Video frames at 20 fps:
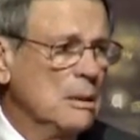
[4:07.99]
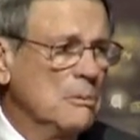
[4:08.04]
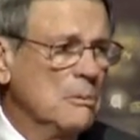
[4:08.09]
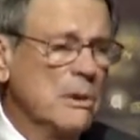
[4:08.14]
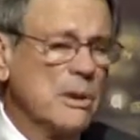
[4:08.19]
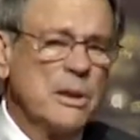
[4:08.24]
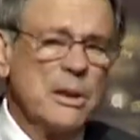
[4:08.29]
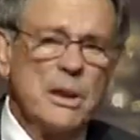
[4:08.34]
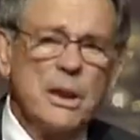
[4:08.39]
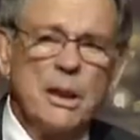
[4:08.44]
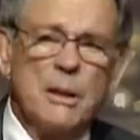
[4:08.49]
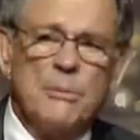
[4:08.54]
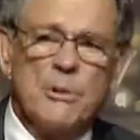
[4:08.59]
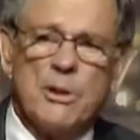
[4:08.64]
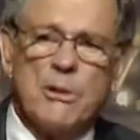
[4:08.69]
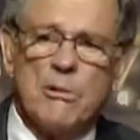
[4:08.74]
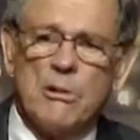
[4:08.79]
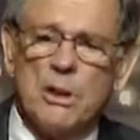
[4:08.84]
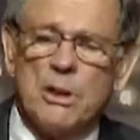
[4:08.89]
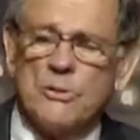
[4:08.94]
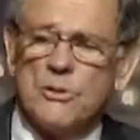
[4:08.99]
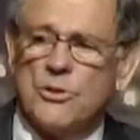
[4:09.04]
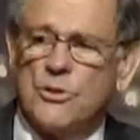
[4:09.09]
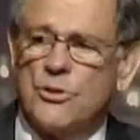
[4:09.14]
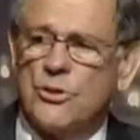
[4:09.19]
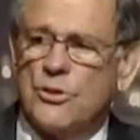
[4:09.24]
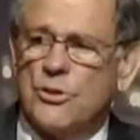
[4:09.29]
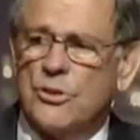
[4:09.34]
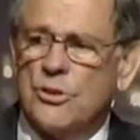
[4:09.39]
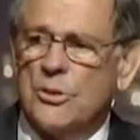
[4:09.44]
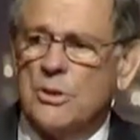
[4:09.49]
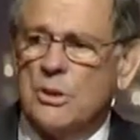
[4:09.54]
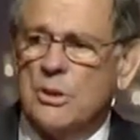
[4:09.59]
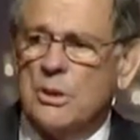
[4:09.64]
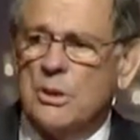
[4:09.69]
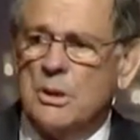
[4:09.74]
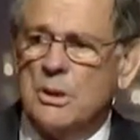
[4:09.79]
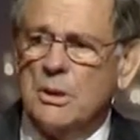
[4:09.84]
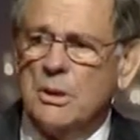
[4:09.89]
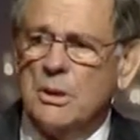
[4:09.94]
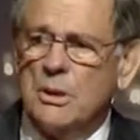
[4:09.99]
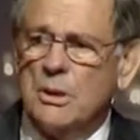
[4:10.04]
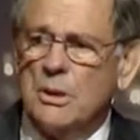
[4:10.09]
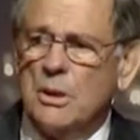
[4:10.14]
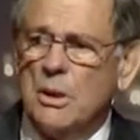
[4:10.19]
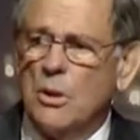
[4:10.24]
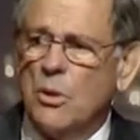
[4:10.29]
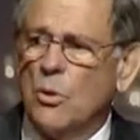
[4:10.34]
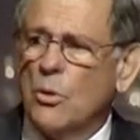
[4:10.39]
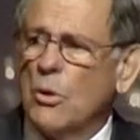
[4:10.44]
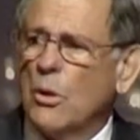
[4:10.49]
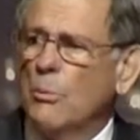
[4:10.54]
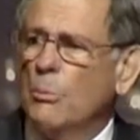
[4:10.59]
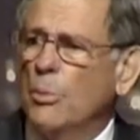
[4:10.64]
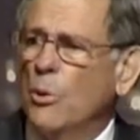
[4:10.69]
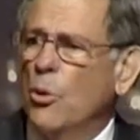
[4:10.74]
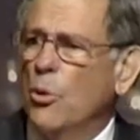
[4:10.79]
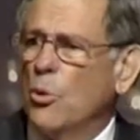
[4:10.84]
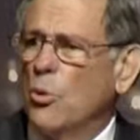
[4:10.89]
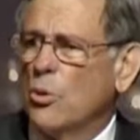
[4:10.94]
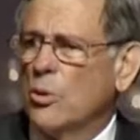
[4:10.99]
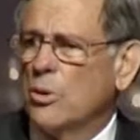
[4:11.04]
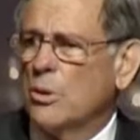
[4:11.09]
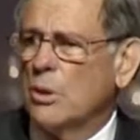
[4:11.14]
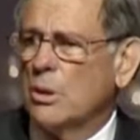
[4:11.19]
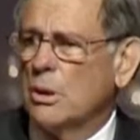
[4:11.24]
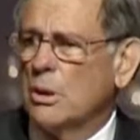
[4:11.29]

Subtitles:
with the immigrants on a boat.